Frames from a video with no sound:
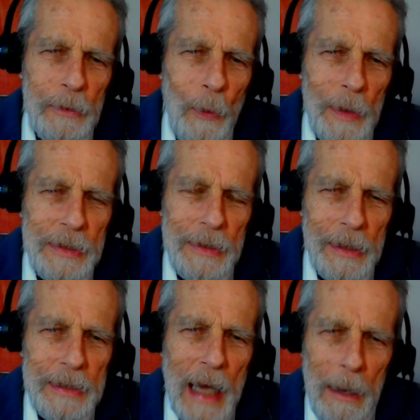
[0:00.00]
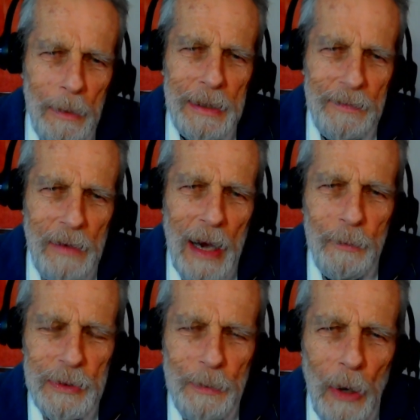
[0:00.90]
coincidence. I believe
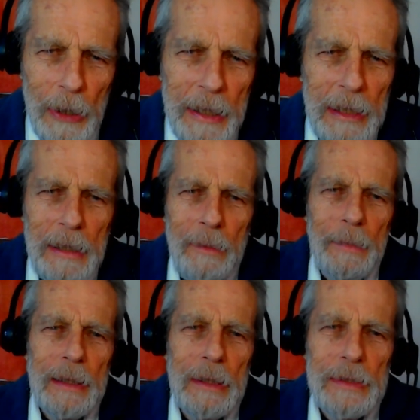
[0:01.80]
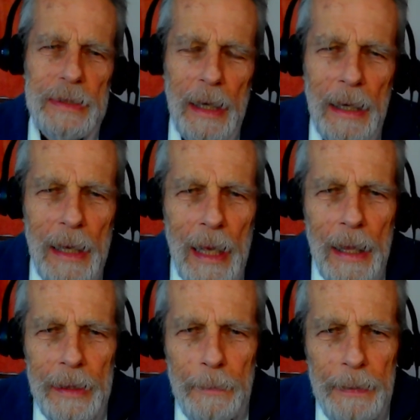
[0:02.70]
God was marking it because
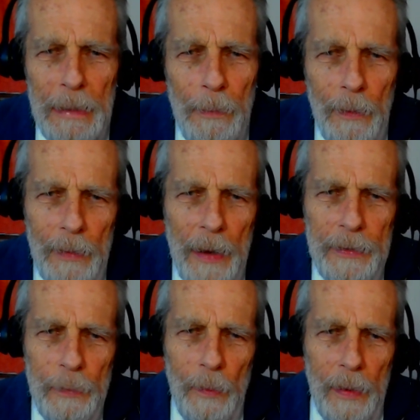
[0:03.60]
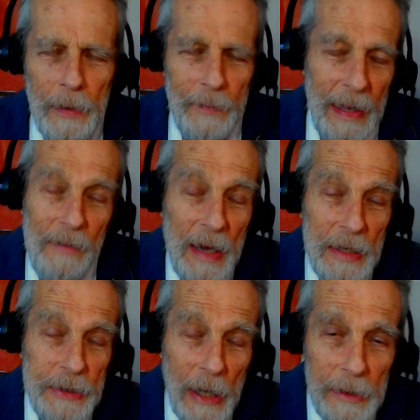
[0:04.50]
the people, the
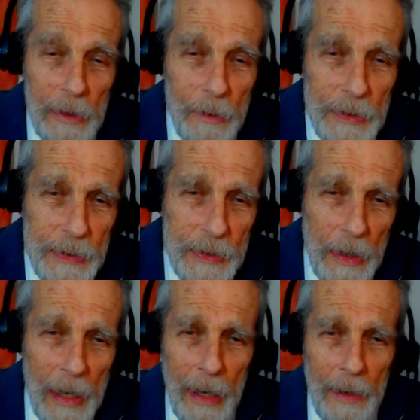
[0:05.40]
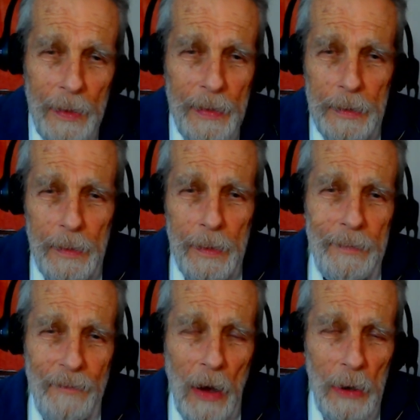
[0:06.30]
evangelicals that
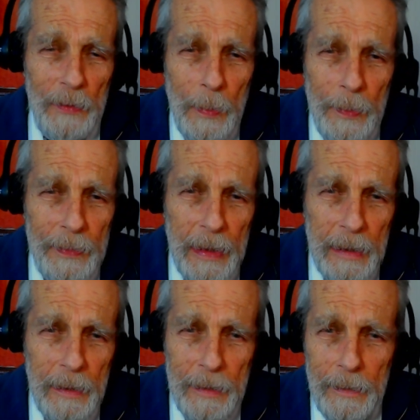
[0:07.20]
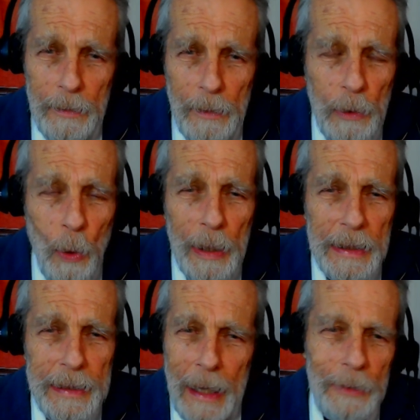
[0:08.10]
follow the
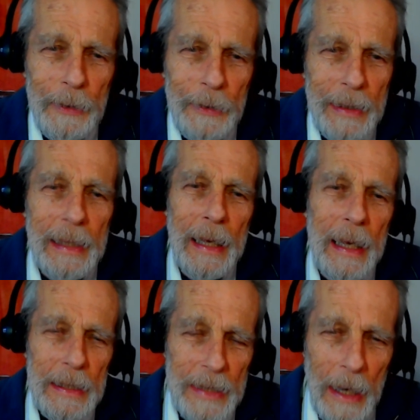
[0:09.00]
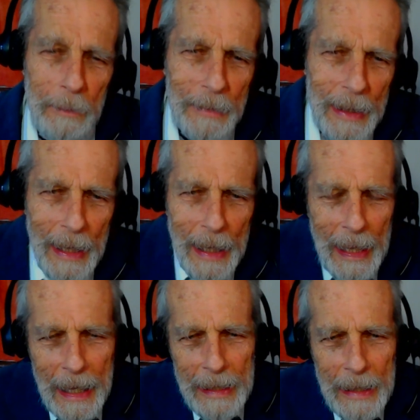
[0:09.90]
Gregorian calendar need a heads up,
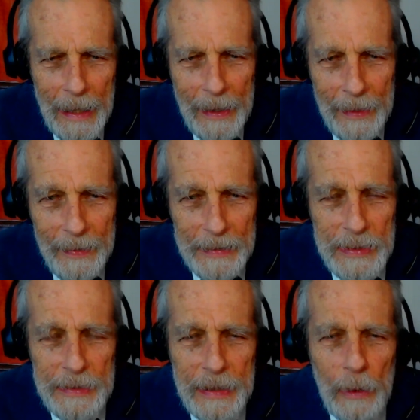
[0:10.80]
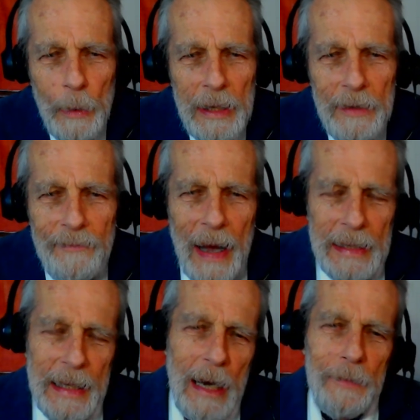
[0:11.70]
and this is their way to
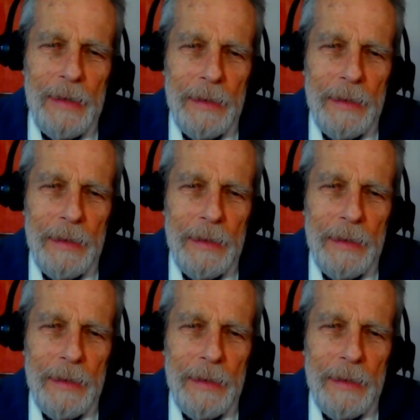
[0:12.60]
find out